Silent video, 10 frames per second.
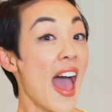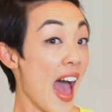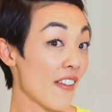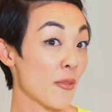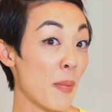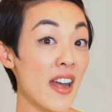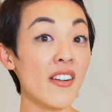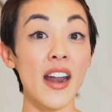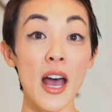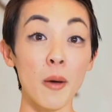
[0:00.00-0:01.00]
Have a
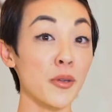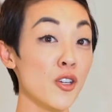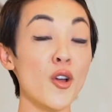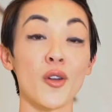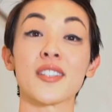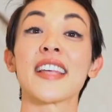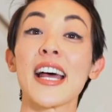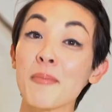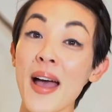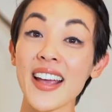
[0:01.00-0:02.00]
parent help you go to
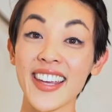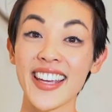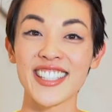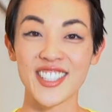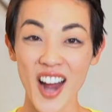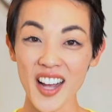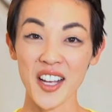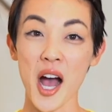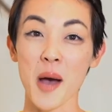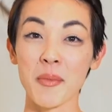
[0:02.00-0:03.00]

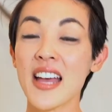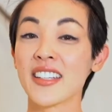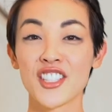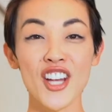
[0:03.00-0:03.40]
saddlebackkids.com to